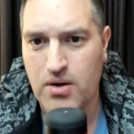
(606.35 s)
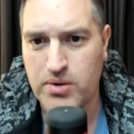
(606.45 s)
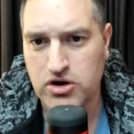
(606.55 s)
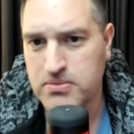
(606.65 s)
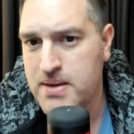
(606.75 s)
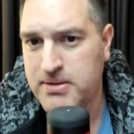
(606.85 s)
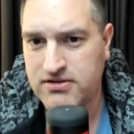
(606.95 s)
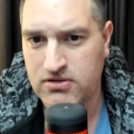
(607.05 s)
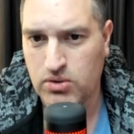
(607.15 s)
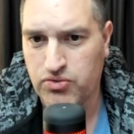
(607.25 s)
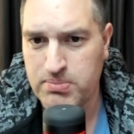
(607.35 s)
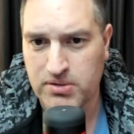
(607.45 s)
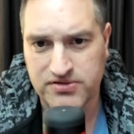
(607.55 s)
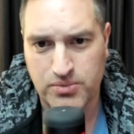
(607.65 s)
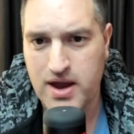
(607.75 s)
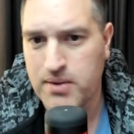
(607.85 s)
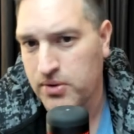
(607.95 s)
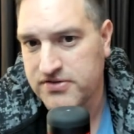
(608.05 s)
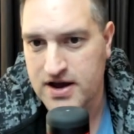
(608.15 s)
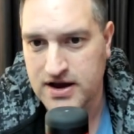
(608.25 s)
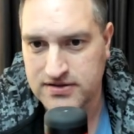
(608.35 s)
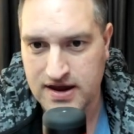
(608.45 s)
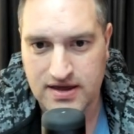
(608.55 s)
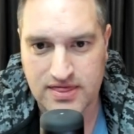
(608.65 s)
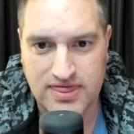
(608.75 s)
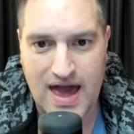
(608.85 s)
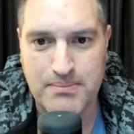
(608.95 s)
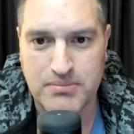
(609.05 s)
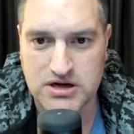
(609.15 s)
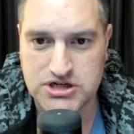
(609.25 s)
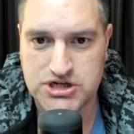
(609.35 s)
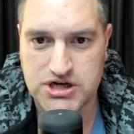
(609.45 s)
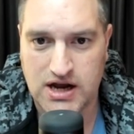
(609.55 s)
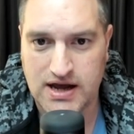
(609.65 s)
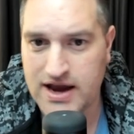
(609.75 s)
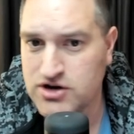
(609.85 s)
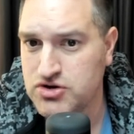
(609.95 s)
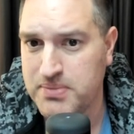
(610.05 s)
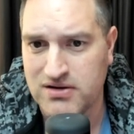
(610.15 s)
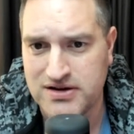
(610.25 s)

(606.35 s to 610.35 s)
when you're maybe 2 or 3 pulls away, where it's not going to take that much extra belly